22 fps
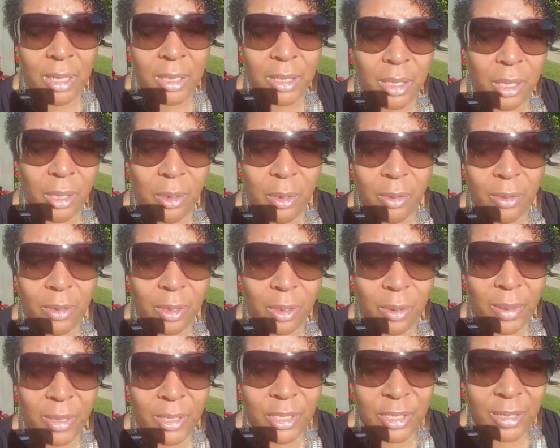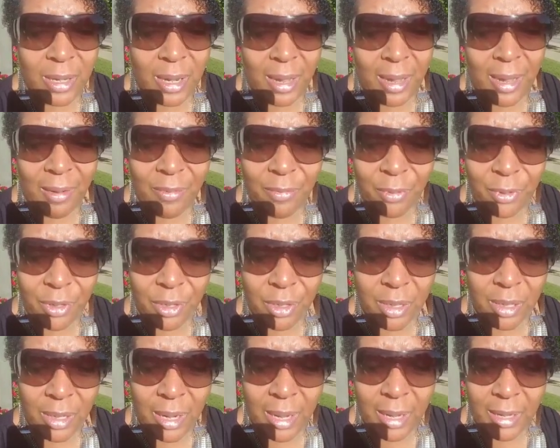So the question I have for
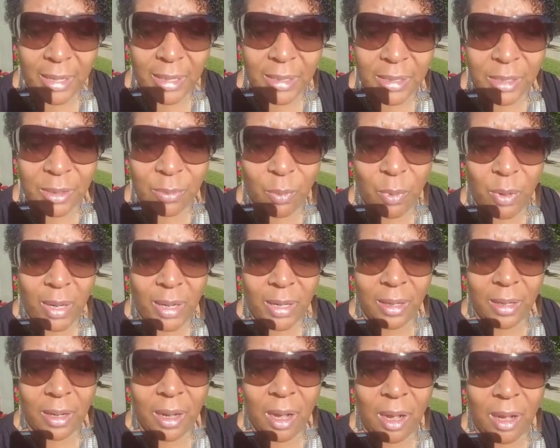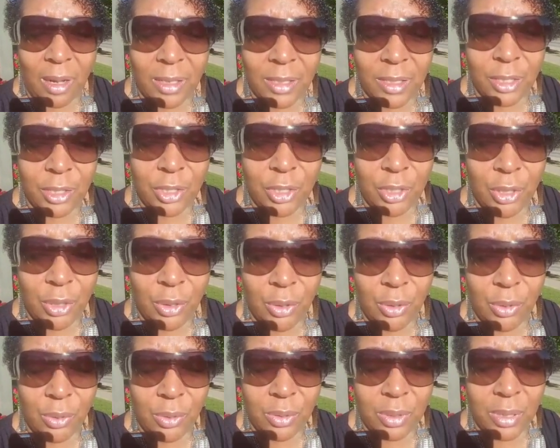you today is, what causes
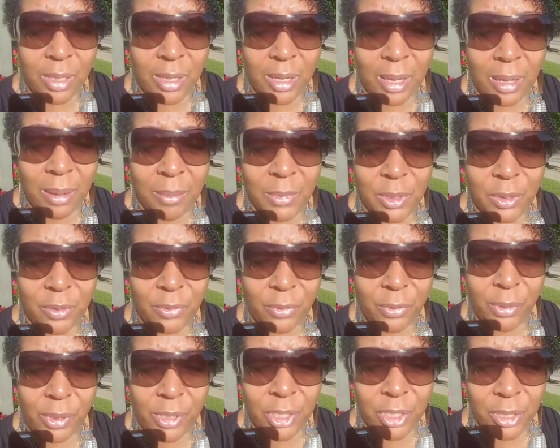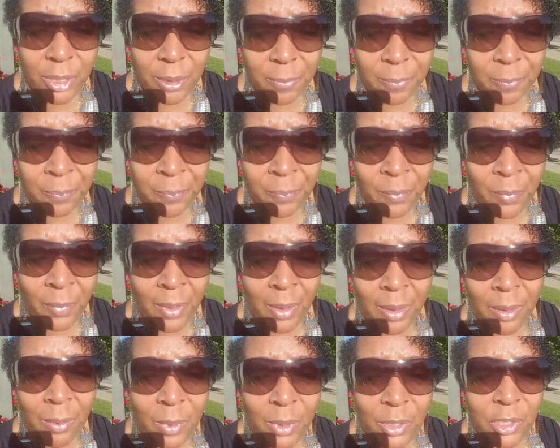you to come to fruition?
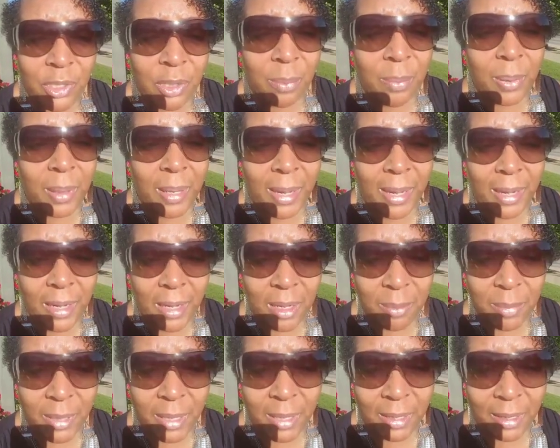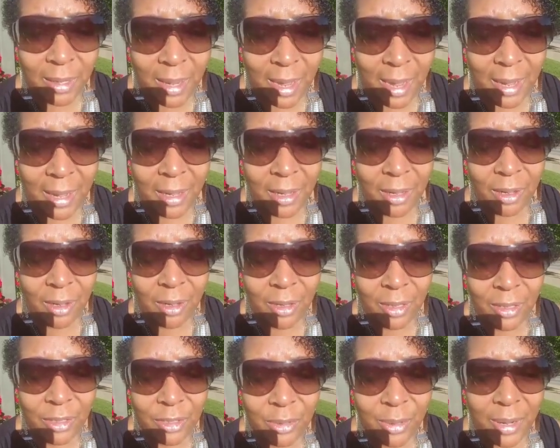What's your planning been like
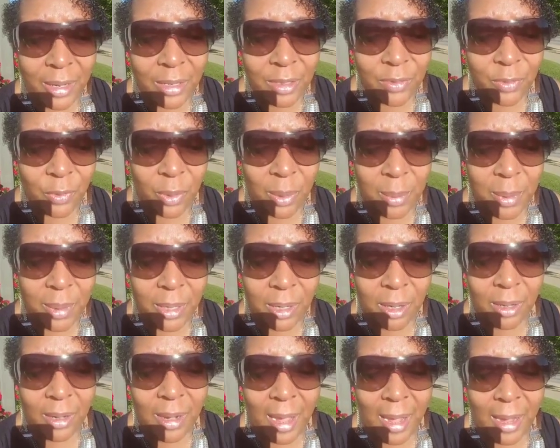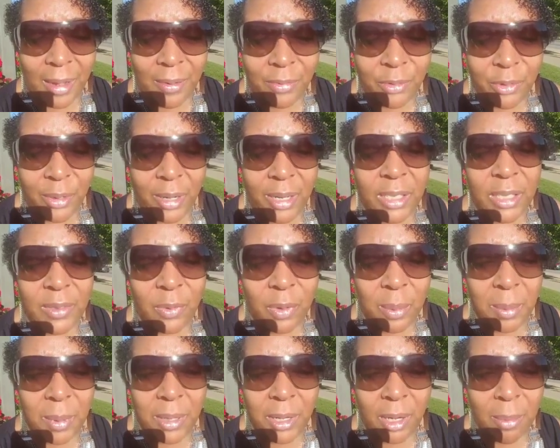on transforming your life,
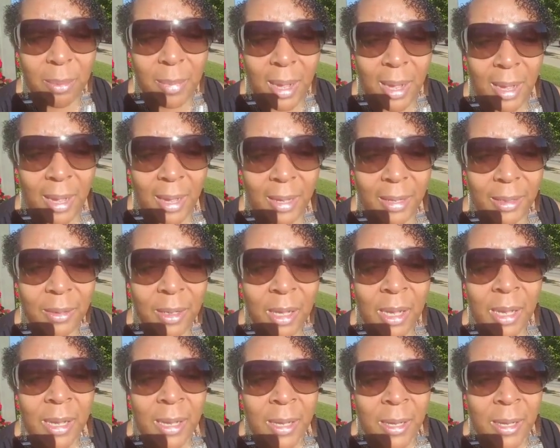transforming your mind,